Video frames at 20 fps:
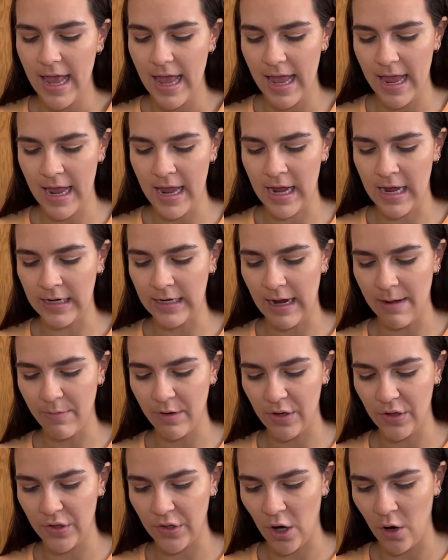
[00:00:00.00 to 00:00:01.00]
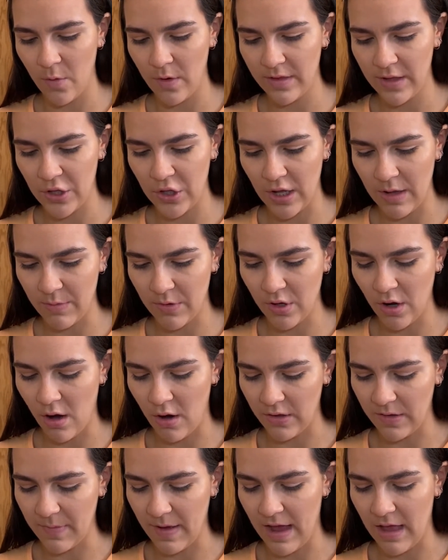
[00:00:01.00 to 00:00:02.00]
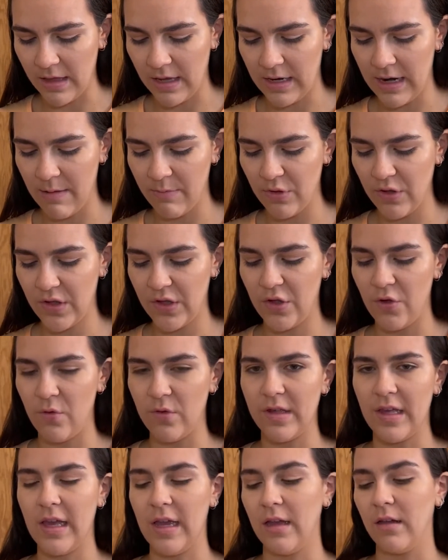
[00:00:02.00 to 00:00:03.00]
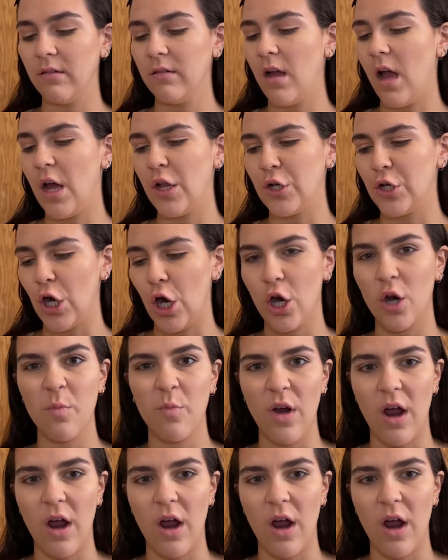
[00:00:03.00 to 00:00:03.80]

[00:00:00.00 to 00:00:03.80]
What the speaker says: And I'm gonna start with the James Charles palette, and I'm just using a dark